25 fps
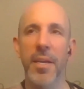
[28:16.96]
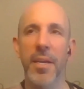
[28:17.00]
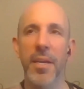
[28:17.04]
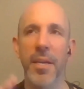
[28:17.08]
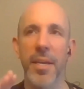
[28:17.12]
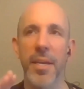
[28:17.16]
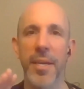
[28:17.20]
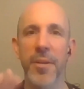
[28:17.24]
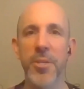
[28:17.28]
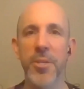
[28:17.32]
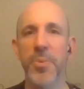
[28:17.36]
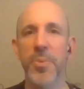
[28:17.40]

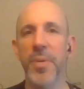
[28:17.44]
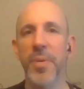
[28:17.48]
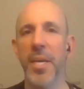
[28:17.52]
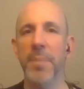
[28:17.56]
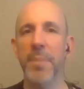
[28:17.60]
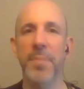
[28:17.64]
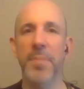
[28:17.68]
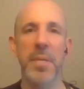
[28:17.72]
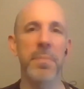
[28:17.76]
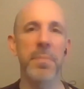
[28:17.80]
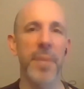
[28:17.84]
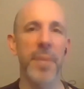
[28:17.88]
Here's what I
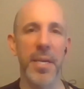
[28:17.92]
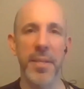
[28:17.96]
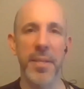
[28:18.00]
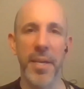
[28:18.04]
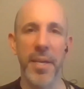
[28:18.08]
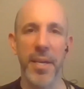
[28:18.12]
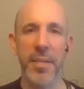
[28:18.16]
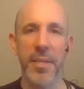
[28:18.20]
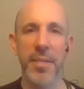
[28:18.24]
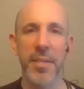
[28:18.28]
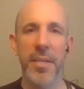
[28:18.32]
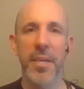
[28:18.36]
mean by
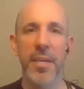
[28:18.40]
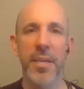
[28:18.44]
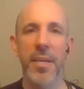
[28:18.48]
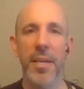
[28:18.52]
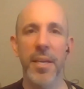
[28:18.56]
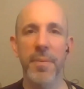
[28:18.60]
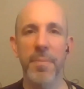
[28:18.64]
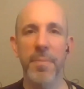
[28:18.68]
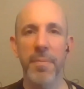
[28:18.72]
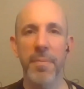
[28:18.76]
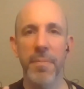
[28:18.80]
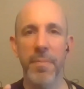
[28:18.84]
that.
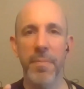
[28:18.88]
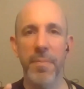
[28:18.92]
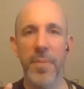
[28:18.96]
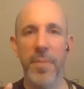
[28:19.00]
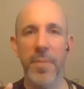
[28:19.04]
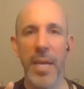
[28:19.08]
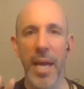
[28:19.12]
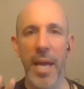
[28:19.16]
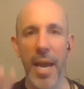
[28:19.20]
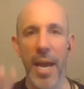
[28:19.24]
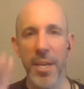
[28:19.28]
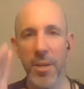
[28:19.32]

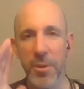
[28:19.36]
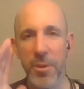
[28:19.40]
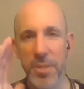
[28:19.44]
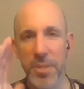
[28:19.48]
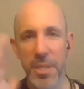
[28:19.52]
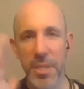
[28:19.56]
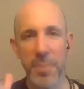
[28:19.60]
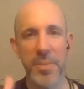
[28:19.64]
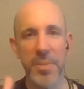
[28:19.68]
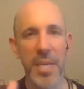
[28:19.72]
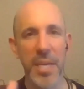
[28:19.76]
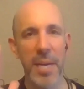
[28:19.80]
I know
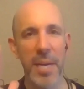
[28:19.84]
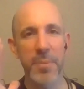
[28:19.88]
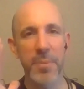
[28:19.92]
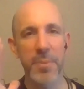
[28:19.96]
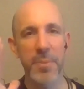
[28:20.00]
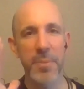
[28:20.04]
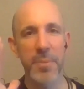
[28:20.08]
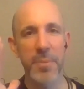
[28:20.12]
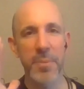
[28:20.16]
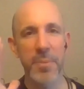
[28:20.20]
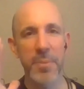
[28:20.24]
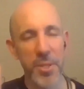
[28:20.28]
sometimes
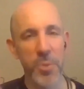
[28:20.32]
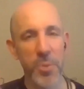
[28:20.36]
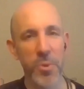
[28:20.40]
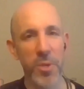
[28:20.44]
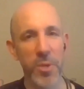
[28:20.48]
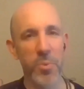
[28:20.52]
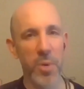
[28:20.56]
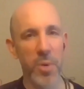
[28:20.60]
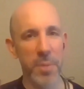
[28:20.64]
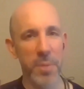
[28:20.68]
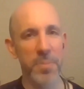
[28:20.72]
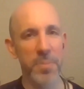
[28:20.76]
I say the
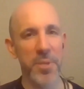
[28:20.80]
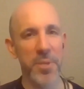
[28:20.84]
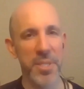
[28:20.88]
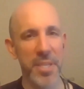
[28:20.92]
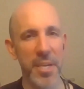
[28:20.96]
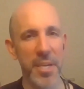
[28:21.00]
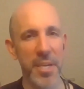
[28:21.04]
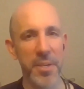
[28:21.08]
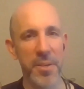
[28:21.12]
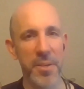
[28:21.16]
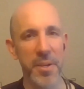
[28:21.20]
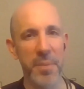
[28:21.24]
word
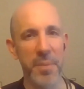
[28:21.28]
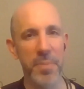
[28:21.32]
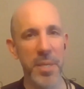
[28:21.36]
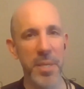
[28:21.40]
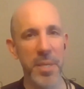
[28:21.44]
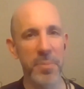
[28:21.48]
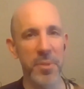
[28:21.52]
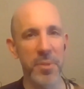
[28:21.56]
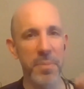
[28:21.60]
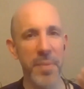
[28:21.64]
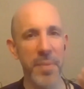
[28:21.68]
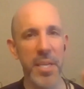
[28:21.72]
1%er and
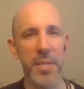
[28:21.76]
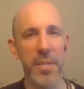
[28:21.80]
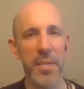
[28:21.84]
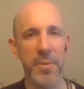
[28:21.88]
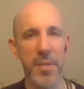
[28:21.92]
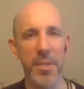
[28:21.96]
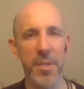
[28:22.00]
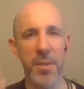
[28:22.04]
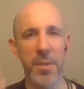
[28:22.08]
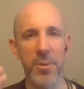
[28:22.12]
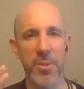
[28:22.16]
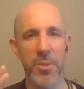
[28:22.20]
people immediately
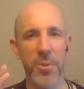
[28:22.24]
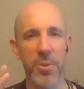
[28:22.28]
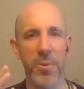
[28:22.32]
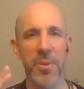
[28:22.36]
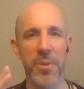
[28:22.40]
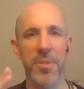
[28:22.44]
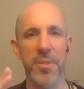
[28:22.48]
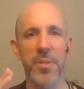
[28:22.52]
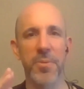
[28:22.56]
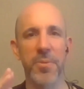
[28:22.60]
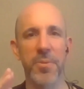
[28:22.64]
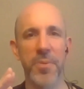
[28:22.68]
go
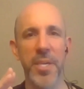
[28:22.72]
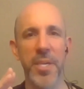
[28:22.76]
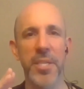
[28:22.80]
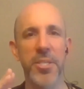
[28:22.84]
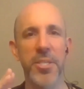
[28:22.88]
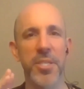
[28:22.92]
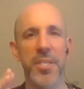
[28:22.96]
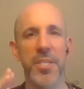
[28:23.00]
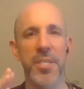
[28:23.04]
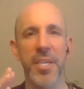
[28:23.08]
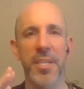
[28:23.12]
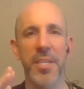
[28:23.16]
towards the rich
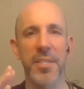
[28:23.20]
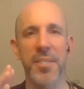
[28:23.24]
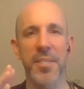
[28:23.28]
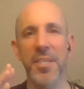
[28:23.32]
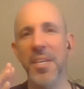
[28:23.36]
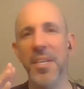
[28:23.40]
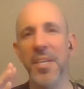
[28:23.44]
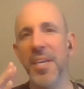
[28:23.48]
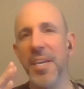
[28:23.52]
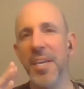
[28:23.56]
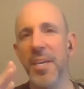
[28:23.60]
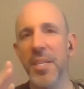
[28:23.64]
and
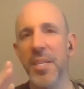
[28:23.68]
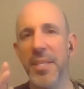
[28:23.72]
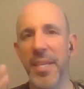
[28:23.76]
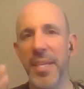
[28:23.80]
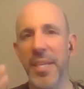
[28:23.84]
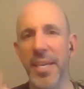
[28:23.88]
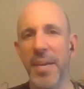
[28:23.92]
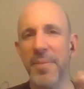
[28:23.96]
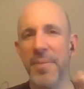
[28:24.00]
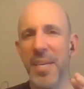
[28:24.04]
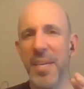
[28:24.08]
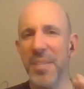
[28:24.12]
they
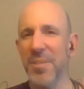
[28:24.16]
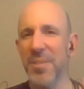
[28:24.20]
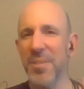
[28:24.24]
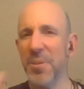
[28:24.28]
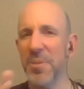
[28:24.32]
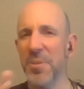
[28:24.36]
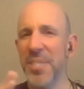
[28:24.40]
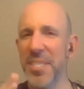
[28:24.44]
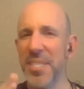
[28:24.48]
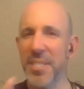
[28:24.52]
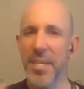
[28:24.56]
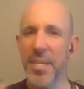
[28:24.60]
have that little
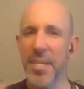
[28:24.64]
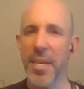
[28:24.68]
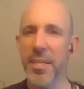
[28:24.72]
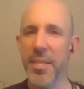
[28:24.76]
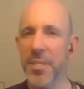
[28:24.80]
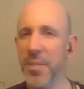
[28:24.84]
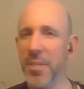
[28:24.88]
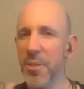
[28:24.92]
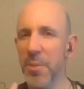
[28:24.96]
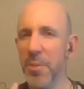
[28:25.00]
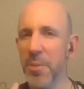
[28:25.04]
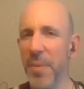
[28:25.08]
distaste
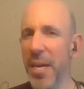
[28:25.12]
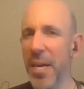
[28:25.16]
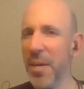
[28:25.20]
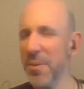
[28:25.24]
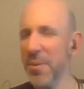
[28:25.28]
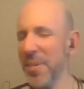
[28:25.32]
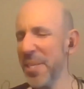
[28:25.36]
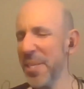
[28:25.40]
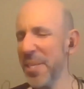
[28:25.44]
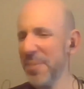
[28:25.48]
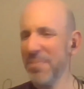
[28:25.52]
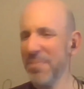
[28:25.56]
in their mouth,
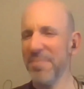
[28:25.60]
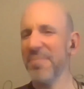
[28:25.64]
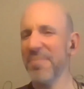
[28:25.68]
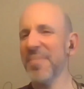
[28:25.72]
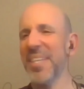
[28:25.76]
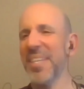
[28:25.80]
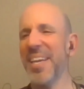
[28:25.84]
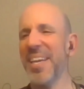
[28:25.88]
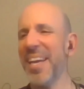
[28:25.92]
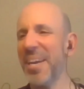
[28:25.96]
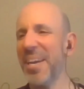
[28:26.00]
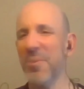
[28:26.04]
like,
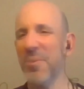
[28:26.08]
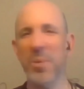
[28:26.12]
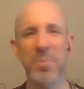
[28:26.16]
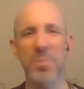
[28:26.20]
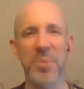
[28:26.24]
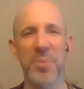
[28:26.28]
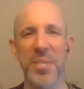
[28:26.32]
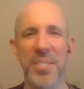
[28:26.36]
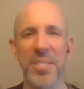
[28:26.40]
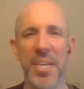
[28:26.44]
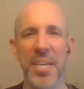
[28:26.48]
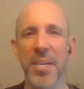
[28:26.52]
yeah,
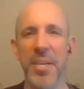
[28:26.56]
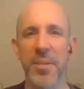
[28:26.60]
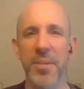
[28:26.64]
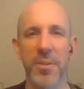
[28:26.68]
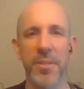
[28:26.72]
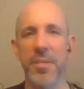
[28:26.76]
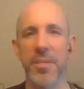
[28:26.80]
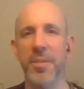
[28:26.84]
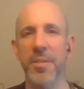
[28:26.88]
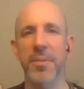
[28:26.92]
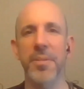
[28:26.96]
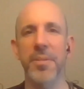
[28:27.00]
1%ers,
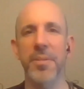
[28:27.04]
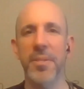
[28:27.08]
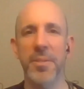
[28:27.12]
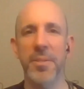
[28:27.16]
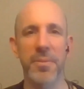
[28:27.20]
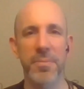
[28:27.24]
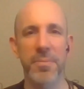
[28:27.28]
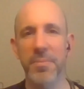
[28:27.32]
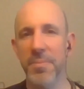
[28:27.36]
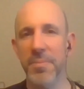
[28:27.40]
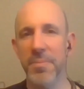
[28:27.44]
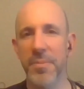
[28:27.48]
they're
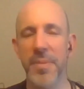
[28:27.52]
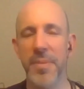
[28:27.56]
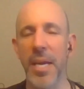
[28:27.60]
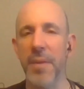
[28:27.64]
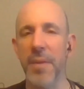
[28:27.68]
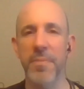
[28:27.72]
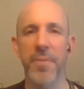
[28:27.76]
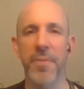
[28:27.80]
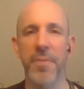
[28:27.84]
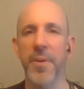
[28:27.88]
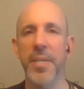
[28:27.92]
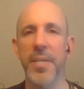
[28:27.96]

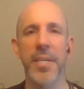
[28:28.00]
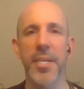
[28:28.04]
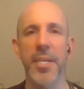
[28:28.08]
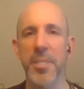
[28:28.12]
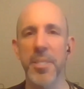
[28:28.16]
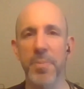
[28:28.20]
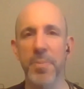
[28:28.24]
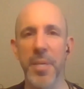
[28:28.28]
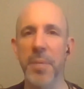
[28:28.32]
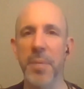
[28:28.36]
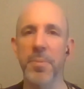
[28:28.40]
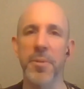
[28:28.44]
not very nice
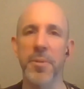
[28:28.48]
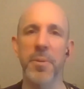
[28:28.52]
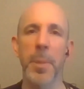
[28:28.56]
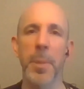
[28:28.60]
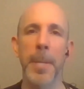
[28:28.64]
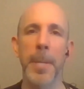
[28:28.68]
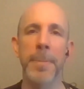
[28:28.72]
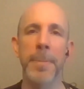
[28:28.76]
people.